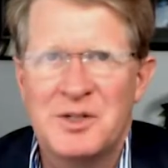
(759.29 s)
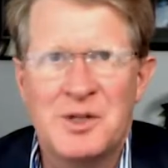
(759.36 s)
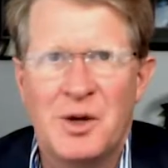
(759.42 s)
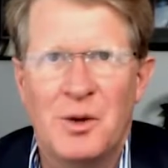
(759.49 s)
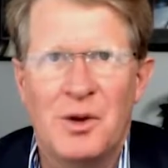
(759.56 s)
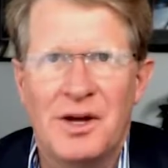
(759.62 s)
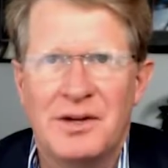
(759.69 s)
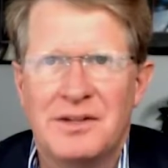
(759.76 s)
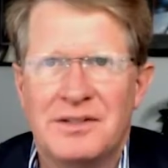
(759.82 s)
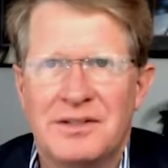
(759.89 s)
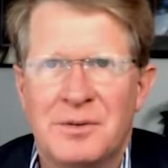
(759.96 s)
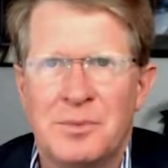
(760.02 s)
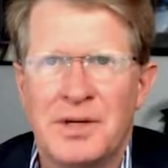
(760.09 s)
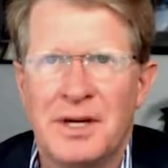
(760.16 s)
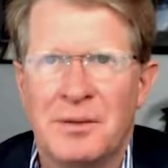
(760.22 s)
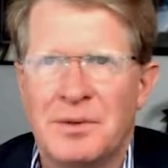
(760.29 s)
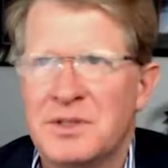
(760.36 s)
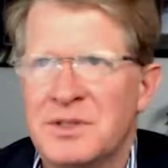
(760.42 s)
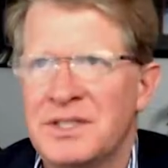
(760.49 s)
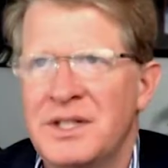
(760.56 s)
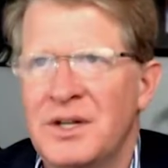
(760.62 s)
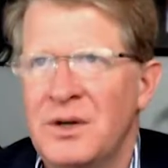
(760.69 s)
no way to be able to
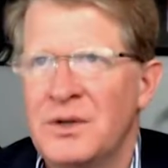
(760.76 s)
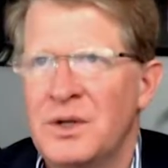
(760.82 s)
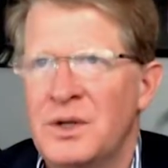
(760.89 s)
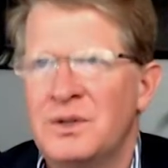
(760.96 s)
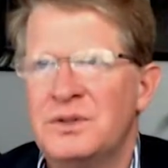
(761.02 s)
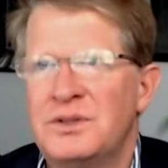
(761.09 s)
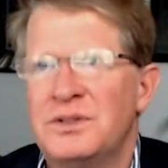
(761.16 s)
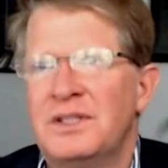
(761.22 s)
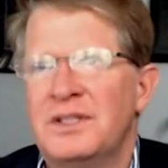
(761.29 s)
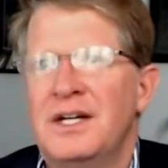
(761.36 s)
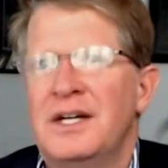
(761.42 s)
see all those.